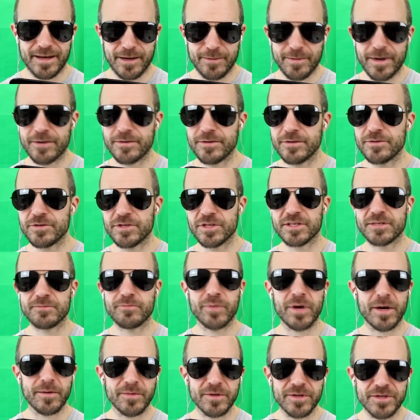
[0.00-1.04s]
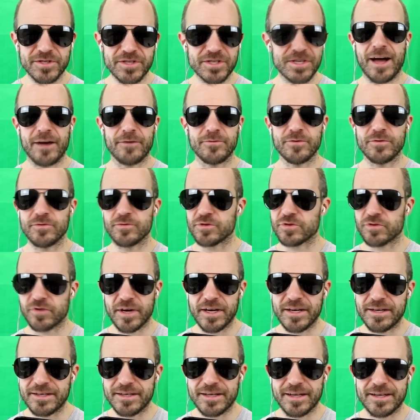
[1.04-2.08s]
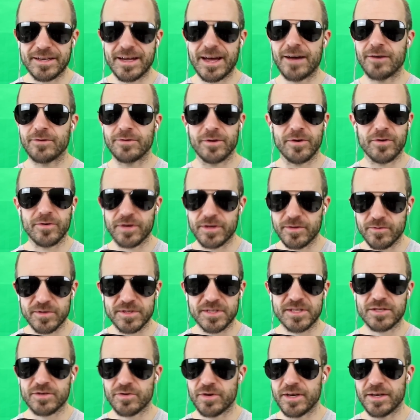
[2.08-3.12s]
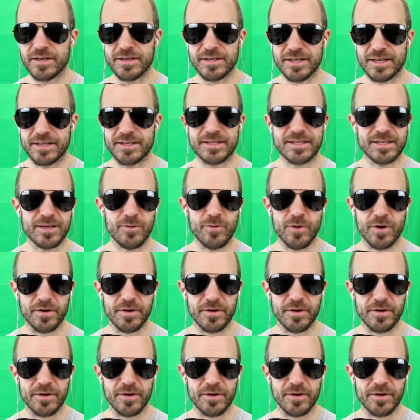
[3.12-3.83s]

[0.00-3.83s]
How about you just publish how you trained it, how long it was trained, and so